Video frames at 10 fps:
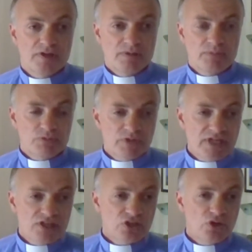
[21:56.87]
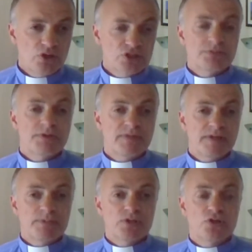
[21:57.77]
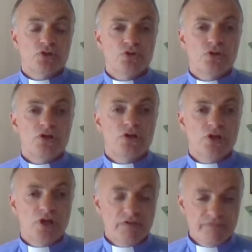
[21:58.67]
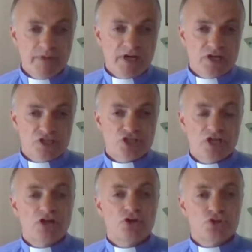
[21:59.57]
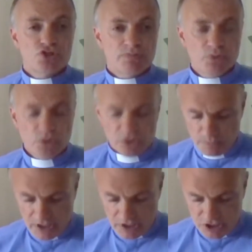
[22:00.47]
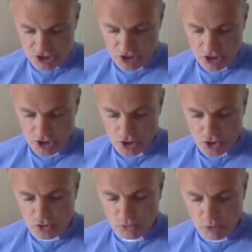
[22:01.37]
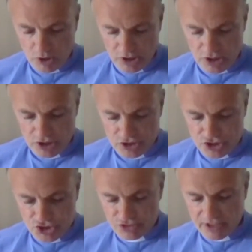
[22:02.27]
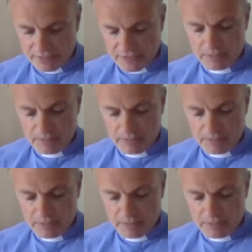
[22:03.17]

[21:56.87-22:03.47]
But we are called to be people who love marriage, who support marriage, who work to strengthen